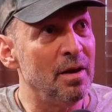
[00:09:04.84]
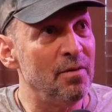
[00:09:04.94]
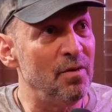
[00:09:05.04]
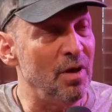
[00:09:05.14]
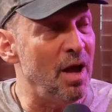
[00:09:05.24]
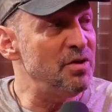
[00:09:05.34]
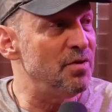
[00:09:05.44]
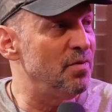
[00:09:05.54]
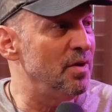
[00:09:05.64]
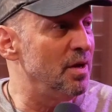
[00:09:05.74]

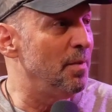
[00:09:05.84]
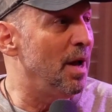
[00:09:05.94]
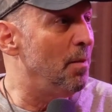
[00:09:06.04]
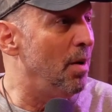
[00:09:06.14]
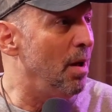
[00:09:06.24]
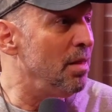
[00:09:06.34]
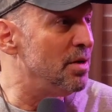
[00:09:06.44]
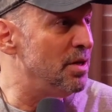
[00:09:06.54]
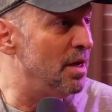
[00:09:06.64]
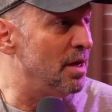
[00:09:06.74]
philosophy about
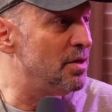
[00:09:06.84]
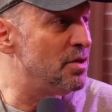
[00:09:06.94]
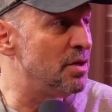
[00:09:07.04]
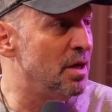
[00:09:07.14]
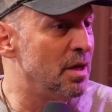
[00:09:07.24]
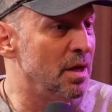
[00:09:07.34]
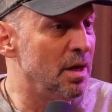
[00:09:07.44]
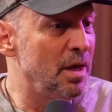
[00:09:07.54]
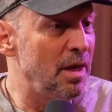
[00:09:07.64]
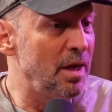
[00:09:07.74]
politics:
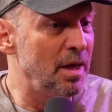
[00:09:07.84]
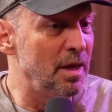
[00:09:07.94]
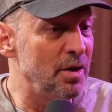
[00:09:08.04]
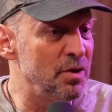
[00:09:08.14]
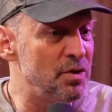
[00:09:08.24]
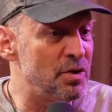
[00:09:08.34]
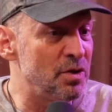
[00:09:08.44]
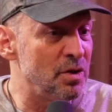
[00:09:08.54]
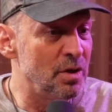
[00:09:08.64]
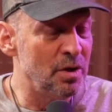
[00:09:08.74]

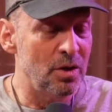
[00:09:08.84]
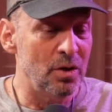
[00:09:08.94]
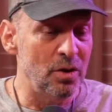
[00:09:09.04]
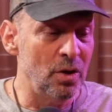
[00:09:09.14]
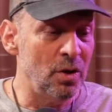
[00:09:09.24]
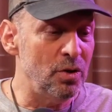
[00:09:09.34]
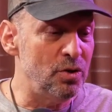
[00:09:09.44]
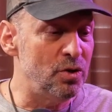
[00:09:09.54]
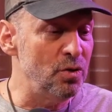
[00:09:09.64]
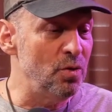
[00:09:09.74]
is
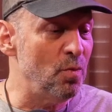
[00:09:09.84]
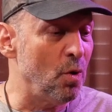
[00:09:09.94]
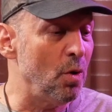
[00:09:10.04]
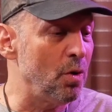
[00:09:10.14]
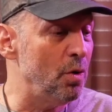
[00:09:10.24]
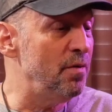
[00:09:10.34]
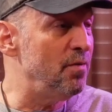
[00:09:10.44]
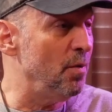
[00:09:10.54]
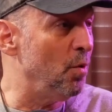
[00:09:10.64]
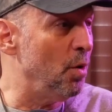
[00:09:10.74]
do more good
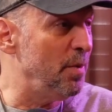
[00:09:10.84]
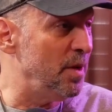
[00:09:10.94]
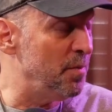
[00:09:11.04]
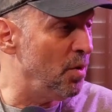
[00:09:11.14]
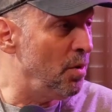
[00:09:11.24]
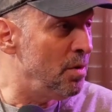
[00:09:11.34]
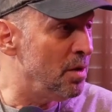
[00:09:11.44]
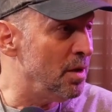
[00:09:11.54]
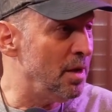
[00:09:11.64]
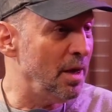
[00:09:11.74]
for more people
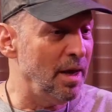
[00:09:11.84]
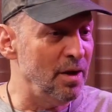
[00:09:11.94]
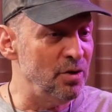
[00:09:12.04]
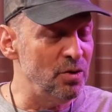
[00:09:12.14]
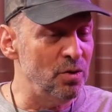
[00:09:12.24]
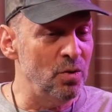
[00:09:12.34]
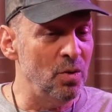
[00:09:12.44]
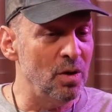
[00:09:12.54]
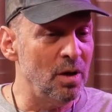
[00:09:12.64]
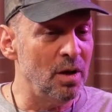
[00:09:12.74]
and do
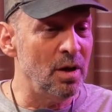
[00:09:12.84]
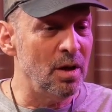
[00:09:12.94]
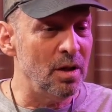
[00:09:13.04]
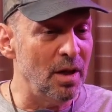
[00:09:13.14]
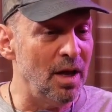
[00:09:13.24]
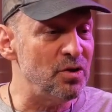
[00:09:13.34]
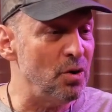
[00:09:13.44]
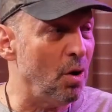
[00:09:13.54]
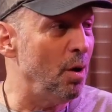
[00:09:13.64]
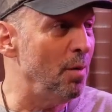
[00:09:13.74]
less
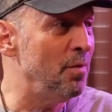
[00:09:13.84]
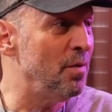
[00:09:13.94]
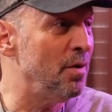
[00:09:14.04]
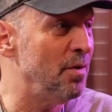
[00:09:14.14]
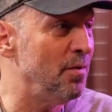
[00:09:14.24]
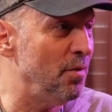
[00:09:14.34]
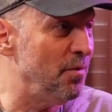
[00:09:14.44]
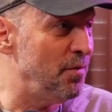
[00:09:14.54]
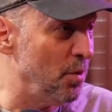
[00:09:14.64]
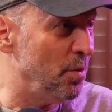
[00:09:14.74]
harm for
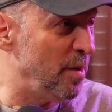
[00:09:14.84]
fewer